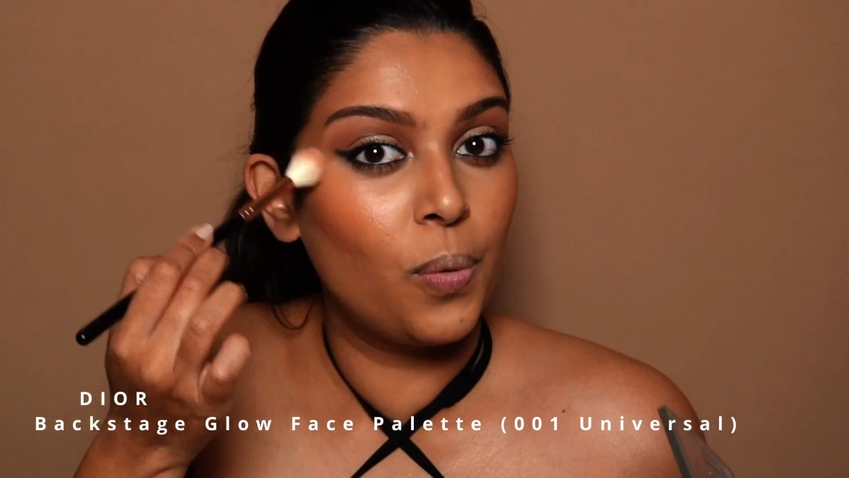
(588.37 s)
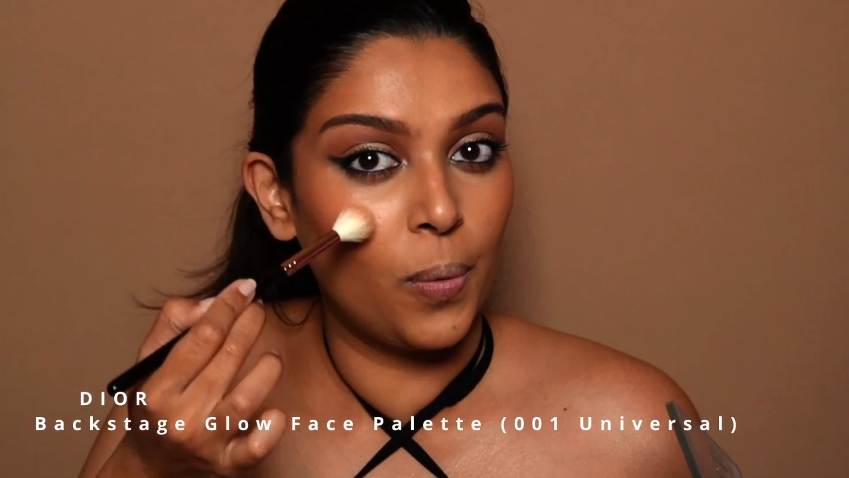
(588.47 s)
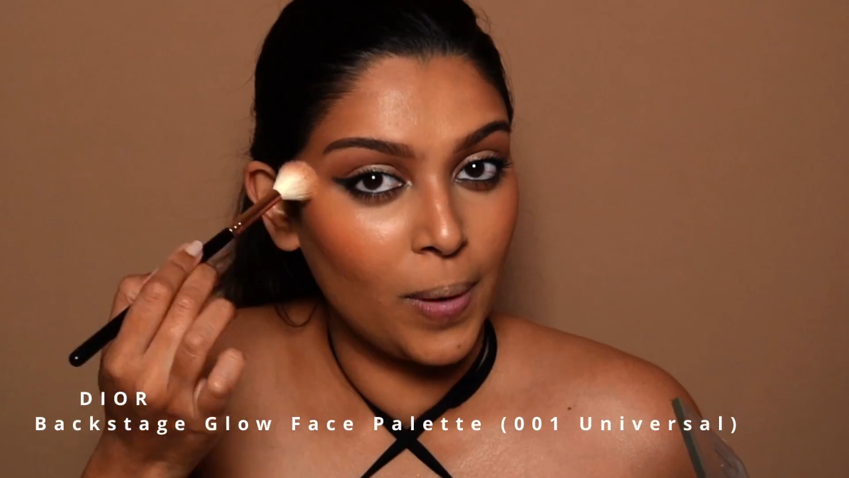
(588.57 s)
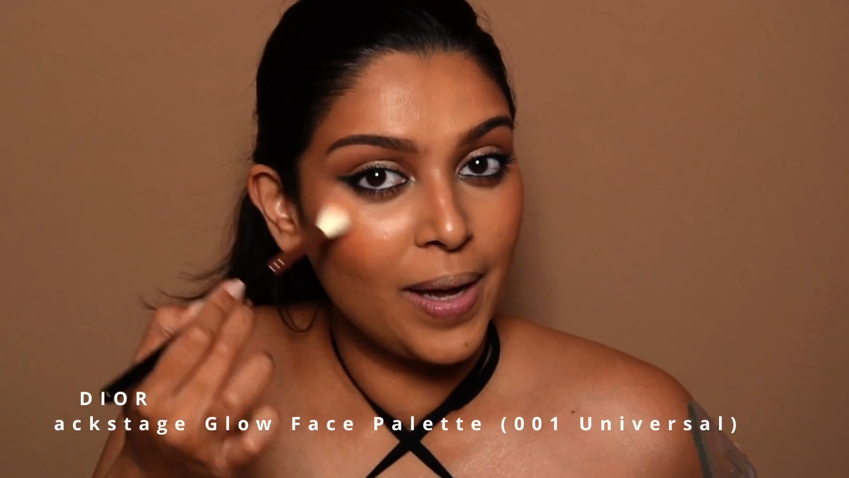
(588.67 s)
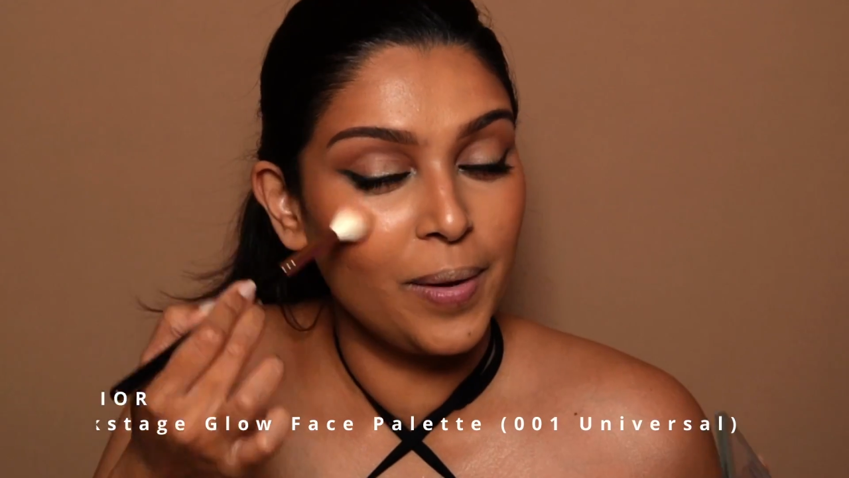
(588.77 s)

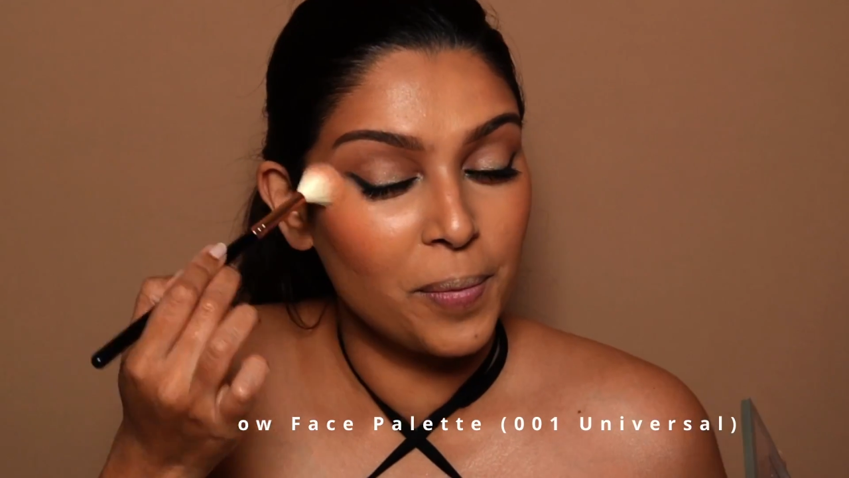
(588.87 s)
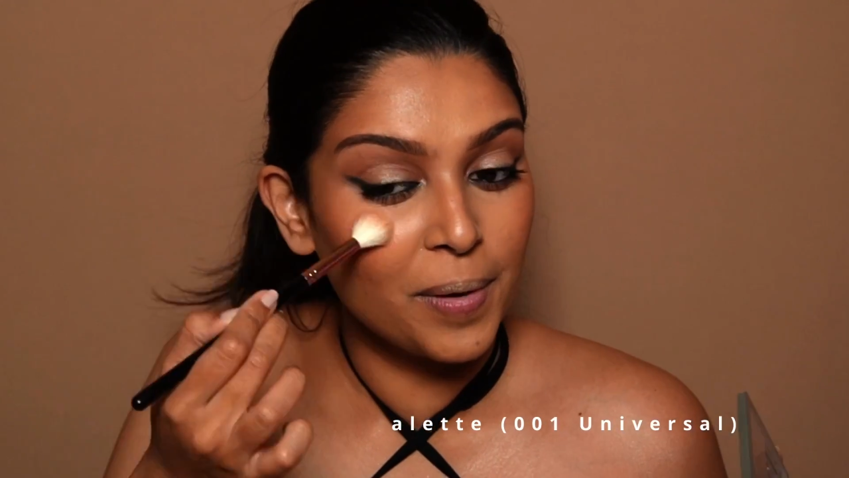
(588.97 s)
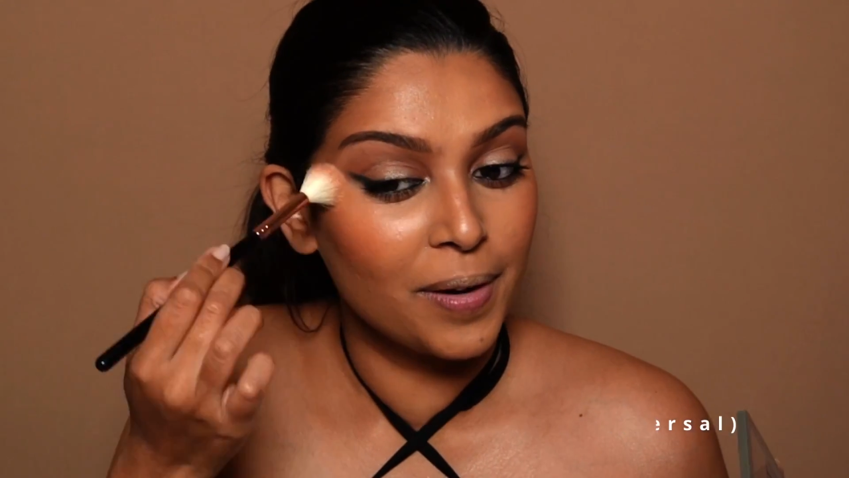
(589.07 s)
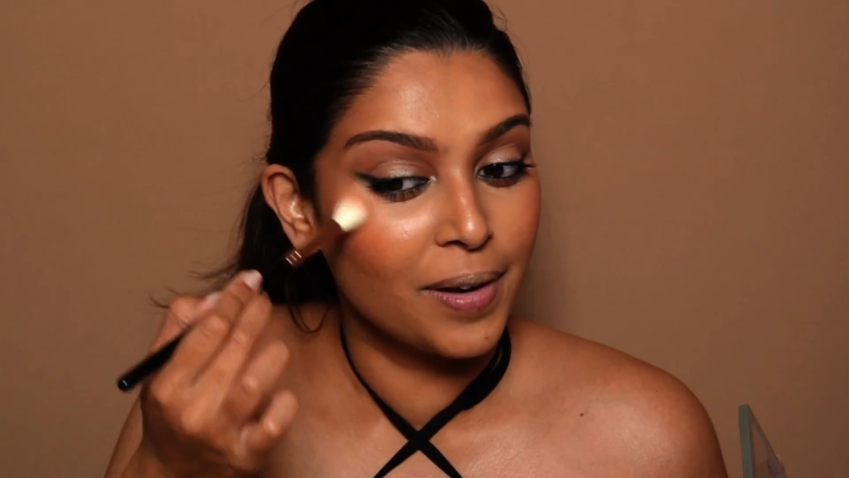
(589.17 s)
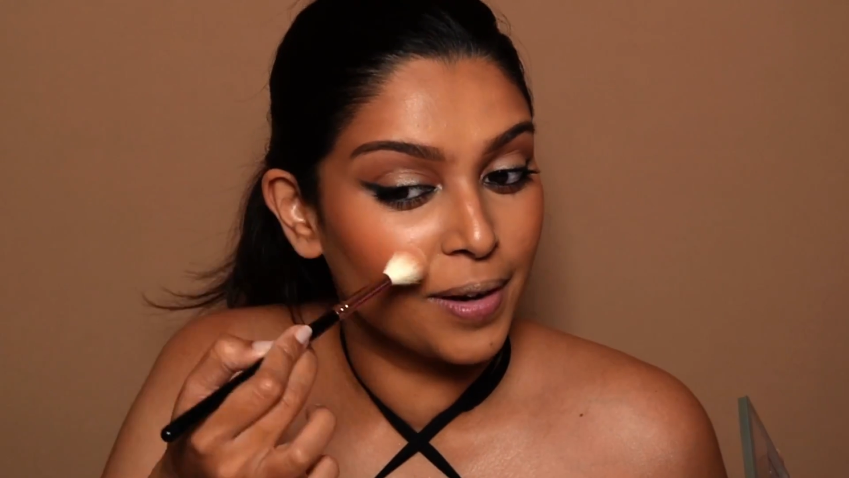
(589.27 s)
we want
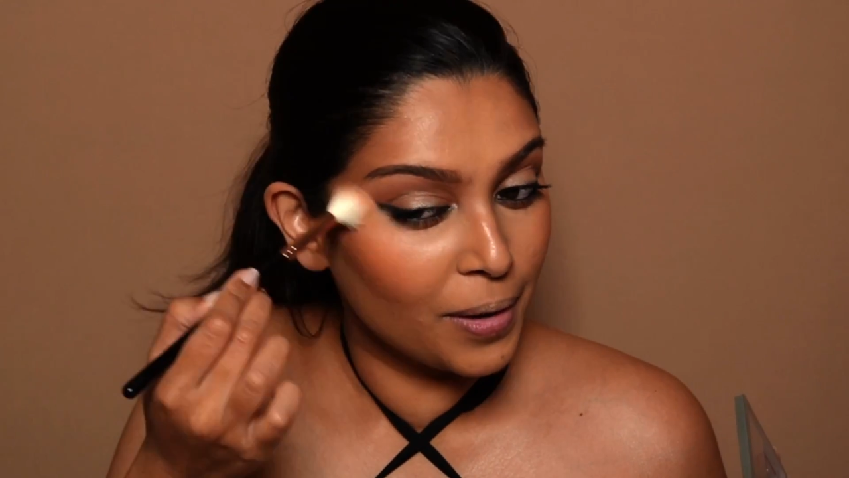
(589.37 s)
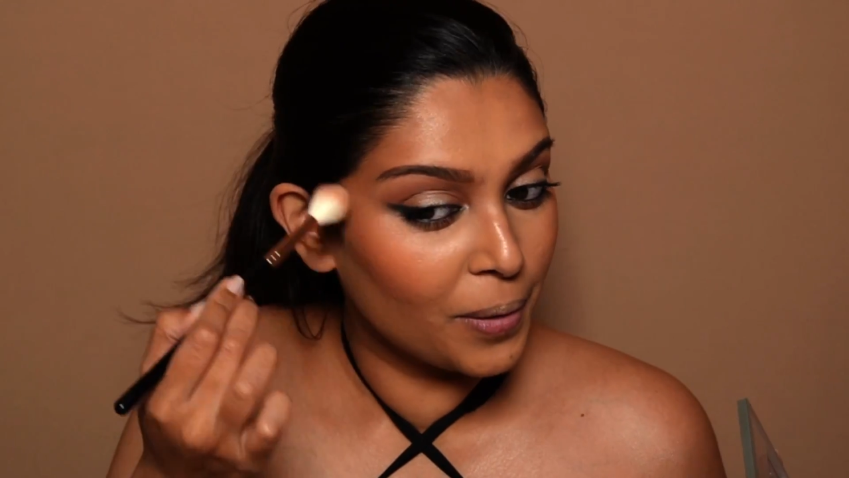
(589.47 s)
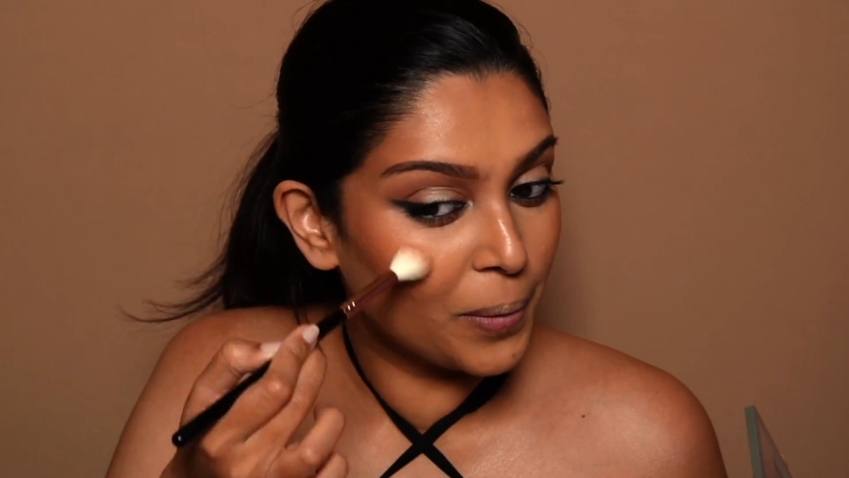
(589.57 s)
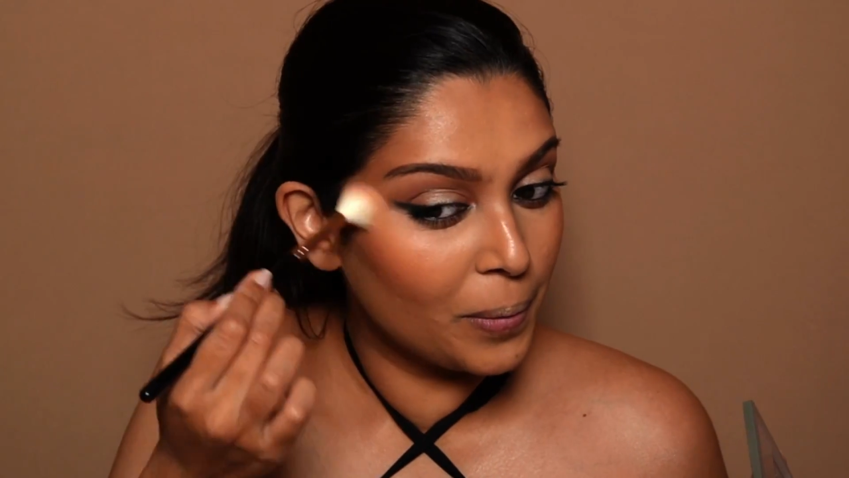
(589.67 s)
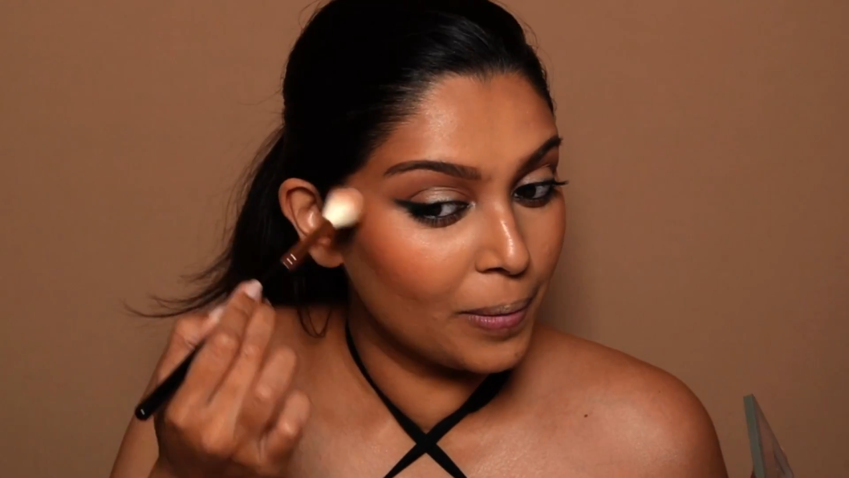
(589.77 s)
to
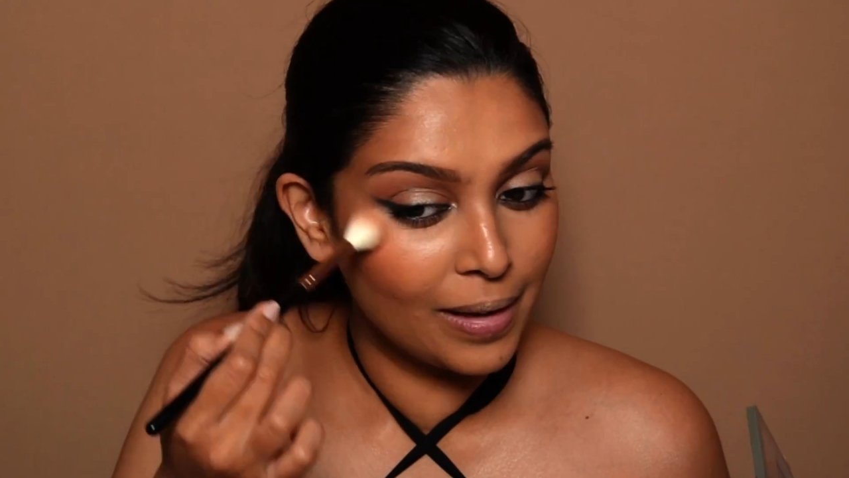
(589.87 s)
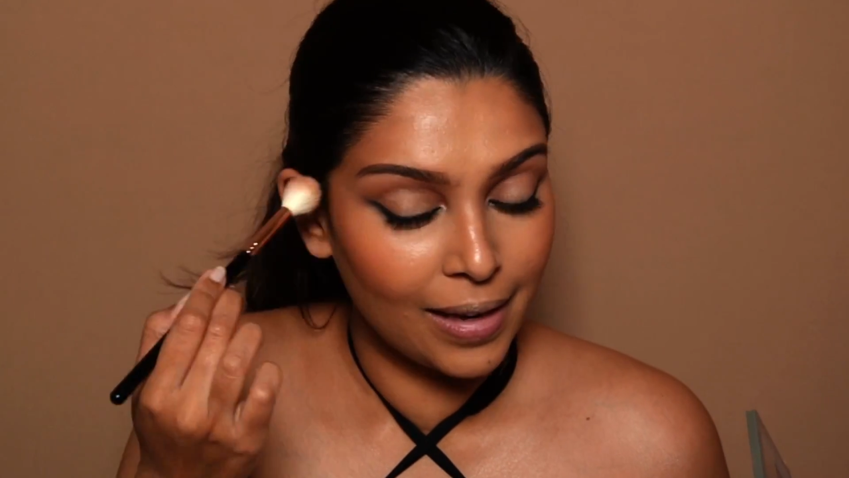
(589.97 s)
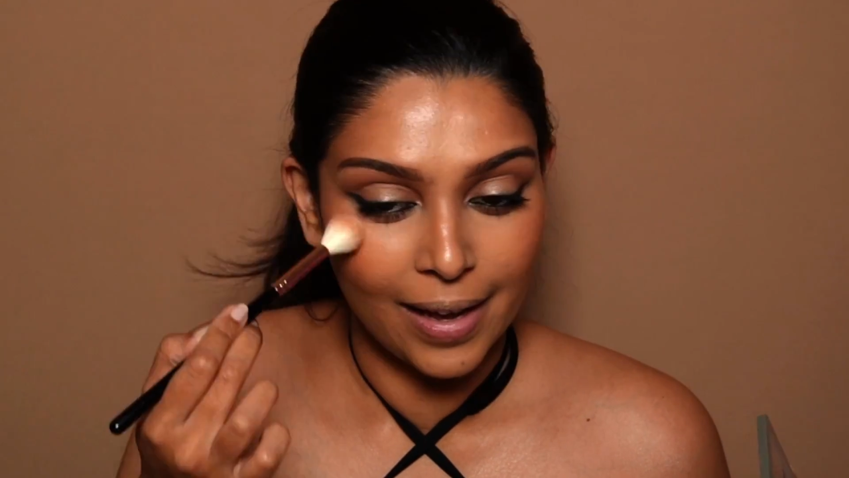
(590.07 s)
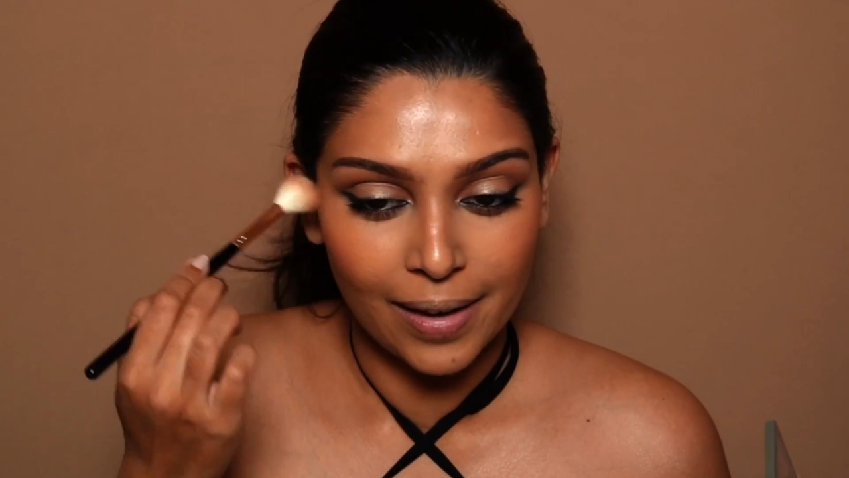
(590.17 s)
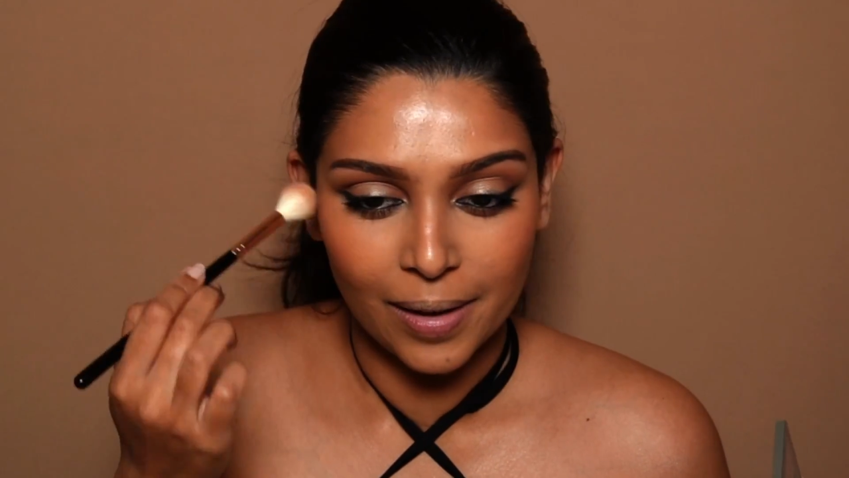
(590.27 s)
glow
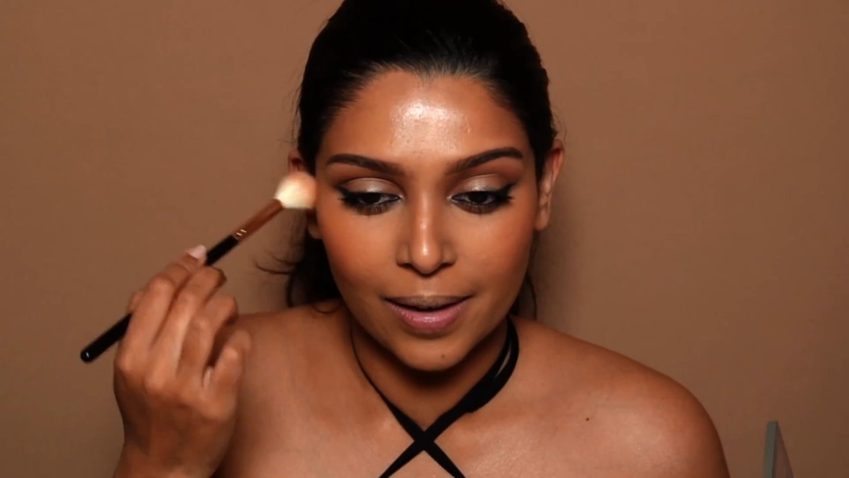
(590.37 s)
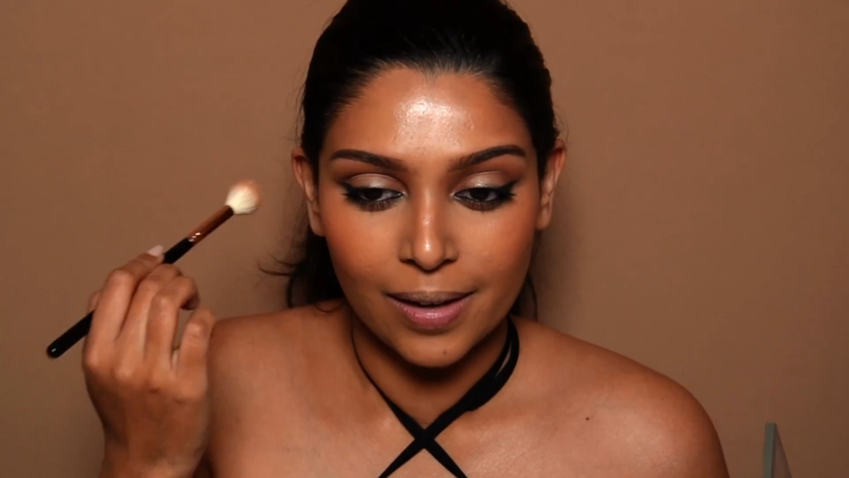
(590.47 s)
like